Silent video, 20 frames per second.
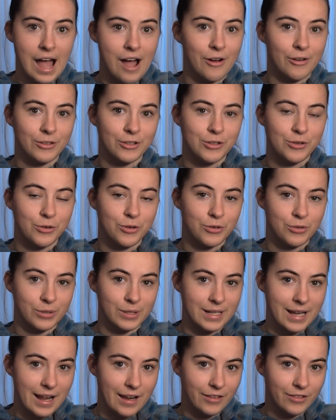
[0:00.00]
how to
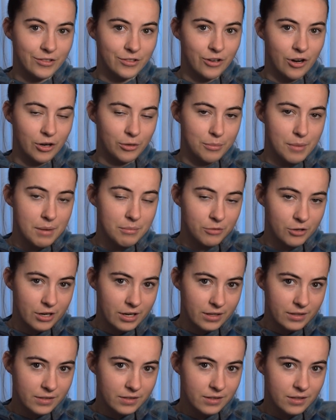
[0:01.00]
create strong
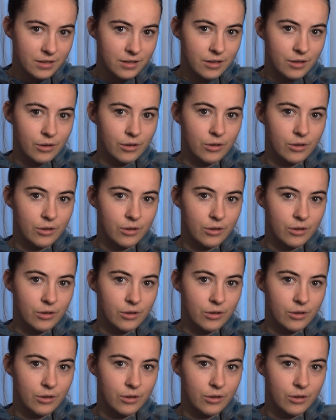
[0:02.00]
memories